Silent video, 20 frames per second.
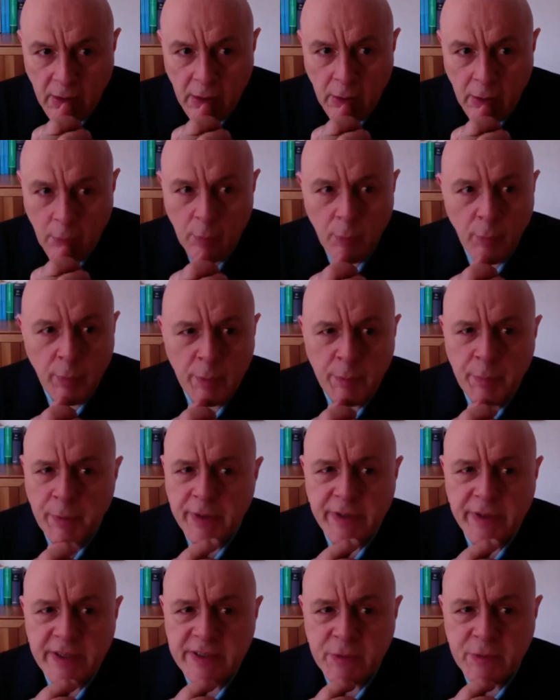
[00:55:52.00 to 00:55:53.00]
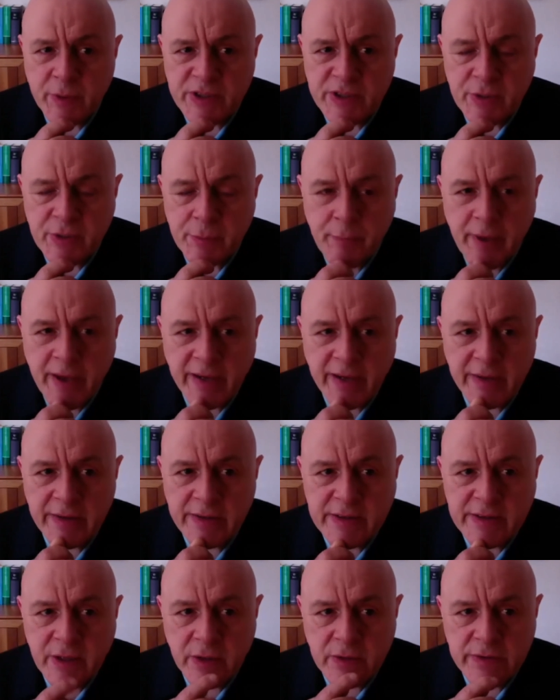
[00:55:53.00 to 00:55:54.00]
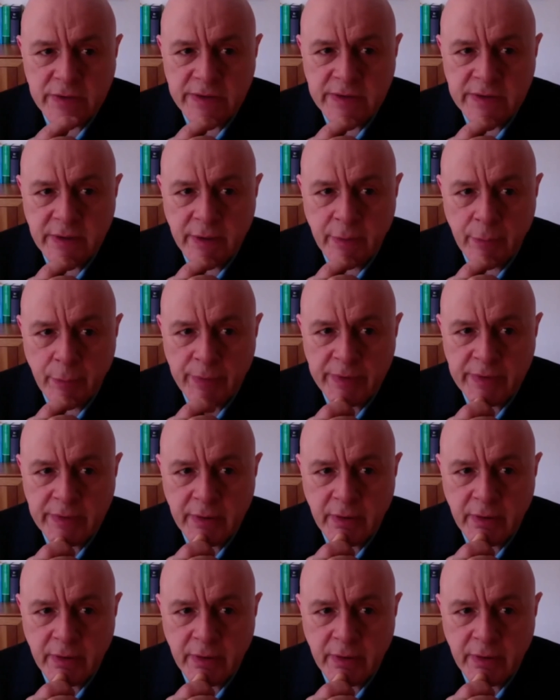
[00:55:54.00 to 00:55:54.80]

We'll bring this question back and discuss it with